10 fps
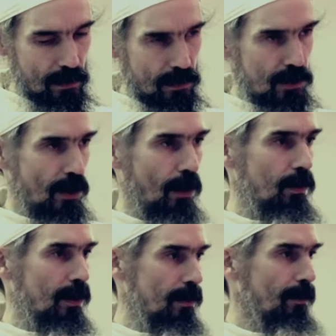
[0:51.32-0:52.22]

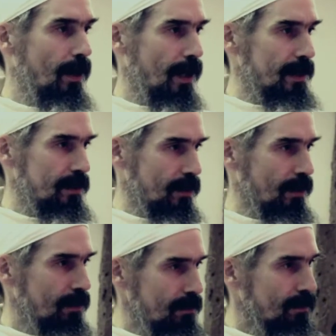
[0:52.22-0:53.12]
soul and the mind, you
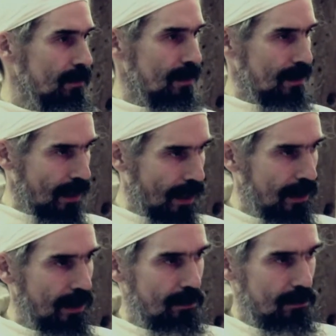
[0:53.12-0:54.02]
know,
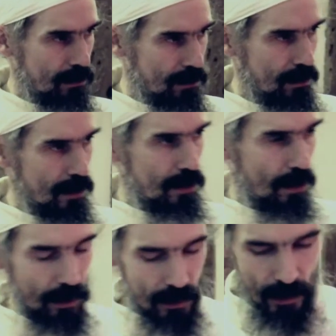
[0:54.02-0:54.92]
getting them to start to